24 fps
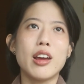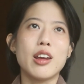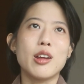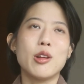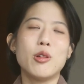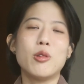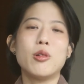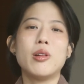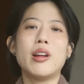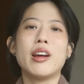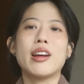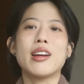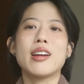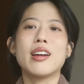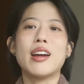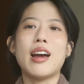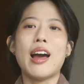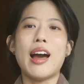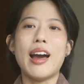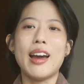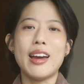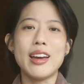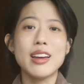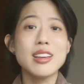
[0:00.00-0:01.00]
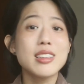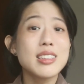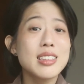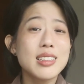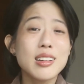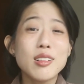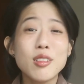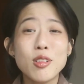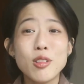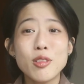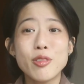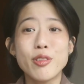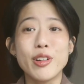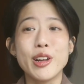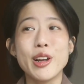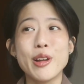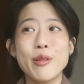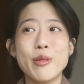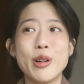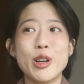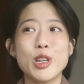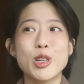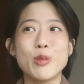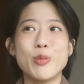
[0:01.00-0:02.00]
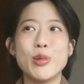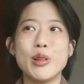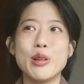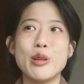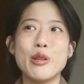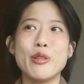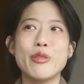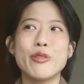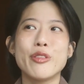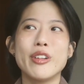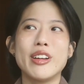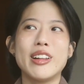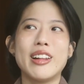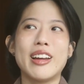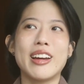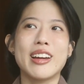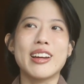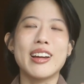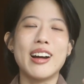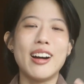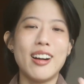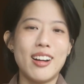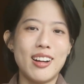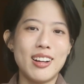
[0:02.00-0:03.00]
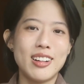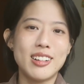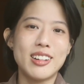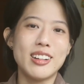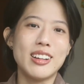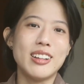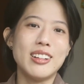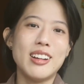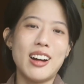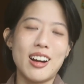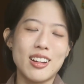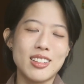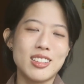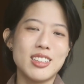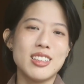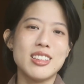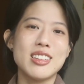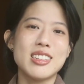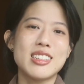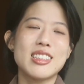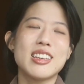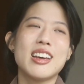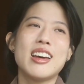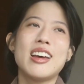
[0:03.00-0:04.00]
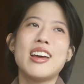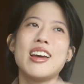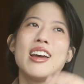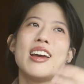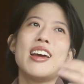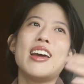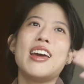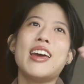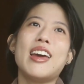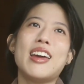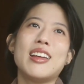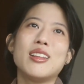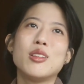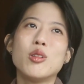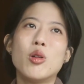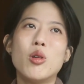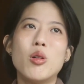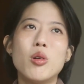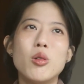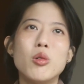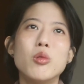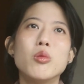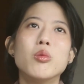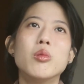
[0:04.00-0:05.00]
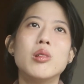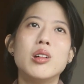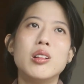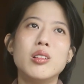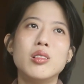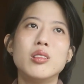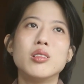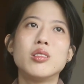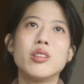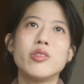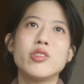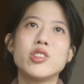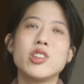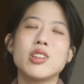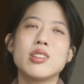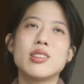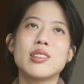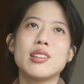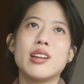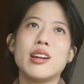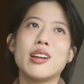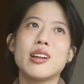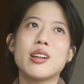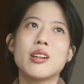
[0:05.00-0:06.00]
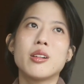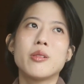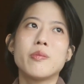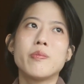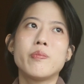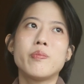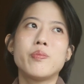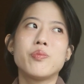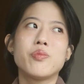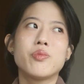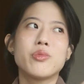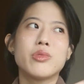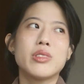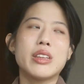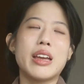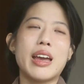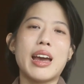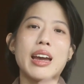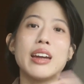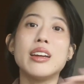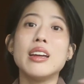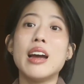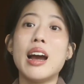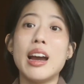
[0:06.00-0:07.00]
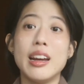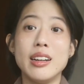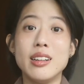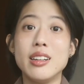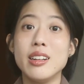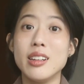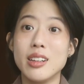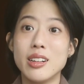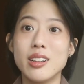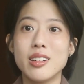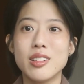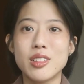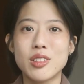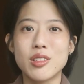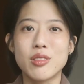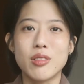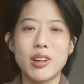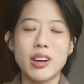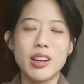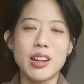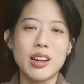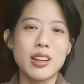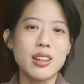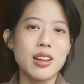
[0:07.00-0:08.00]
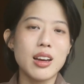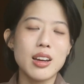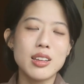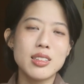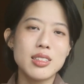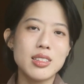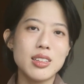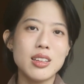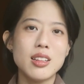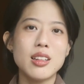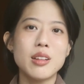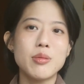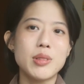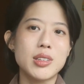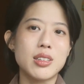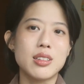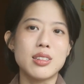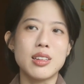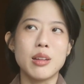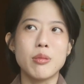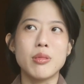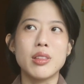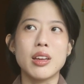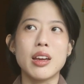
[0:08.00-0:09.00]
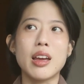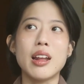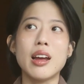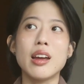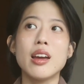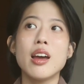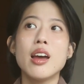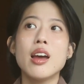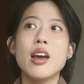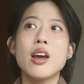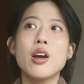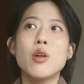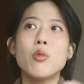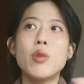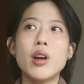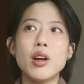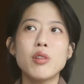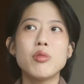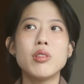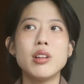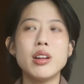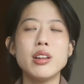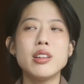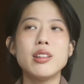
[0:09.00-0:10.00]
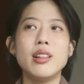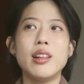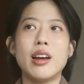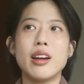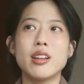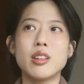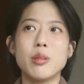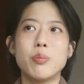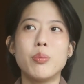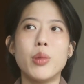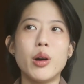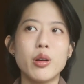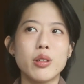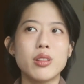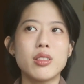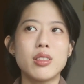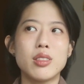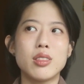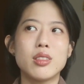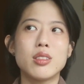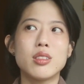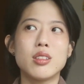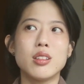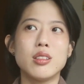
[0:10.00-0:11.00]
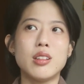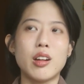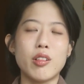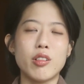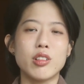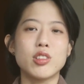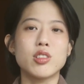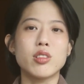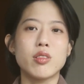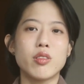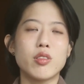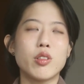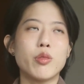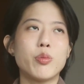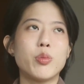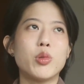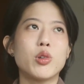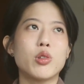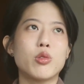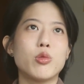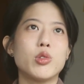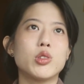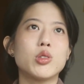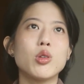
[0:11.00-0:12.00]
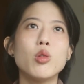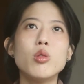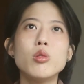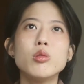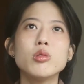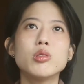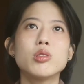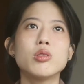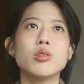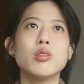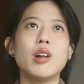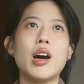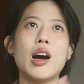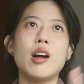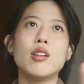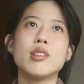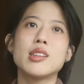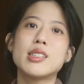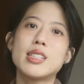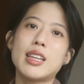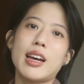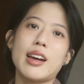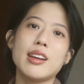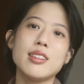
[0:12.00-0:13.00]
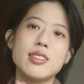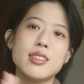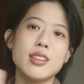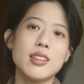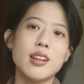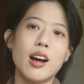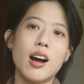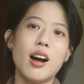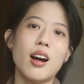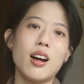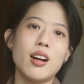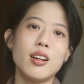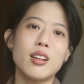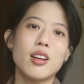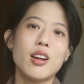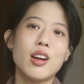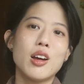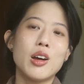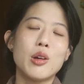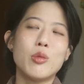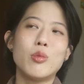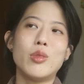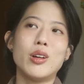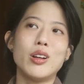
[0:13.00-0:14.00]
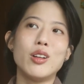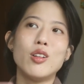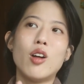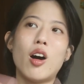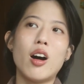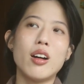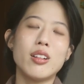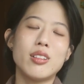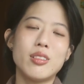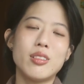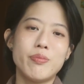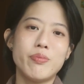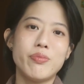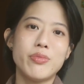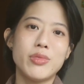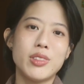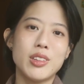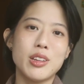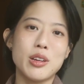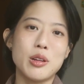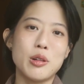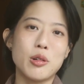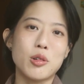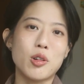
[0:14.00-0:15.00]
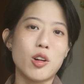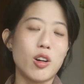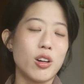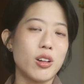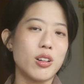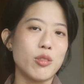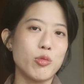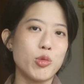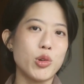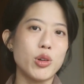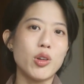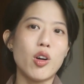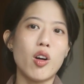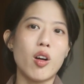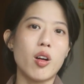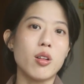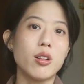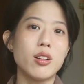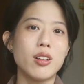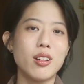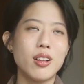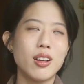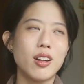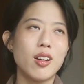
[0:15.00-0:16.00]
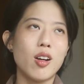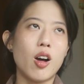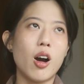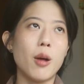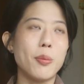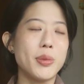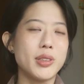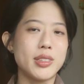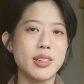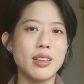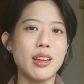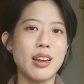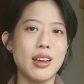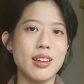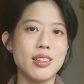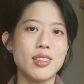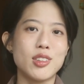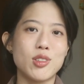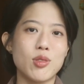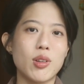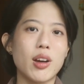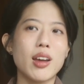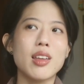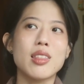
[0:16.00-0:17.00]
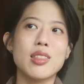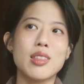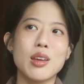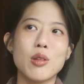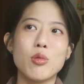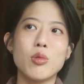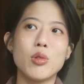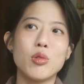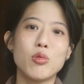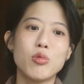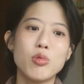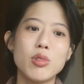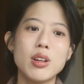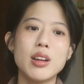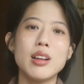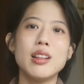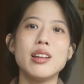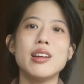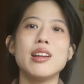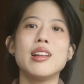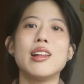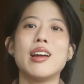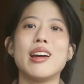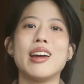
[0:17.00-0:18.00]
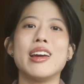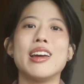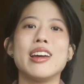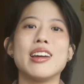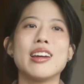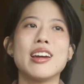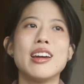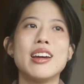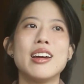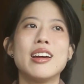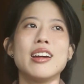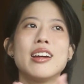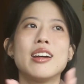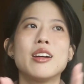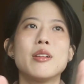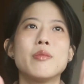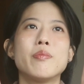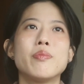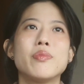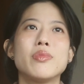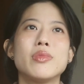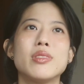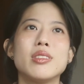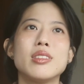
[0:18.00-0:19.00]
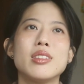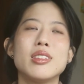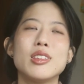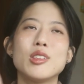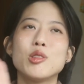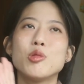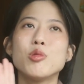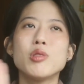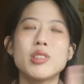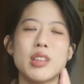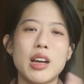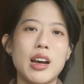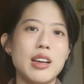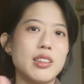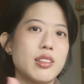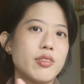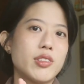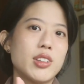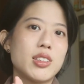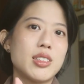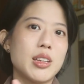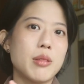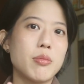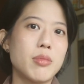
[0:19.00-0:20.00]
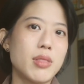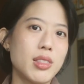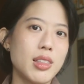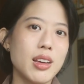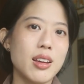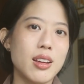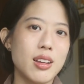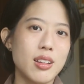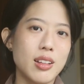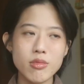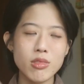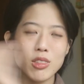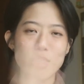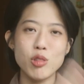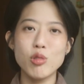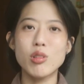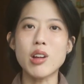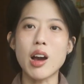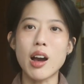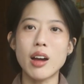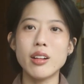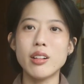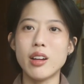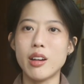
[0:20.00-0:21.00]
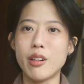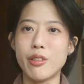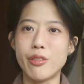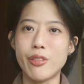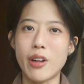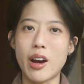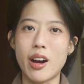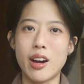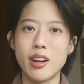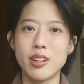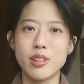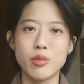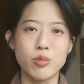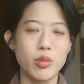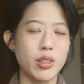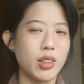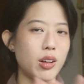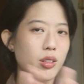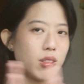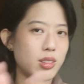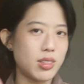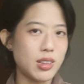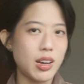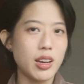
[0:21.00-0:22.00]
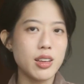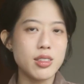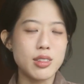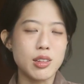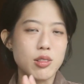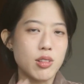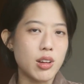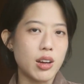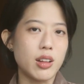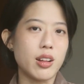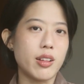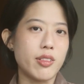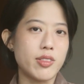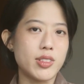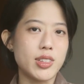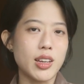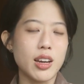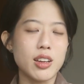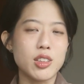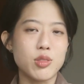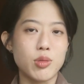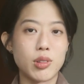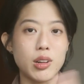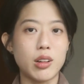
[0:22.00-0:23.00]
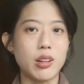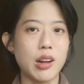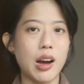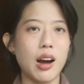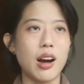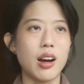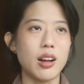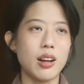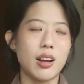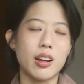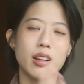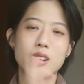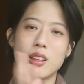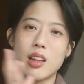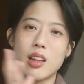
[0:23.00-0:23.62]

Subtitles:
know, like I still really much believe in like art and artists and the whole world of just like ideas, right? I see them as the same thing. And what I really liked about the direction of the book was also how science and art were not, you know, were not on opposite ends, right? They were really like two sides of the same thing. Like you can't have art without science, and you can't have science without art. Like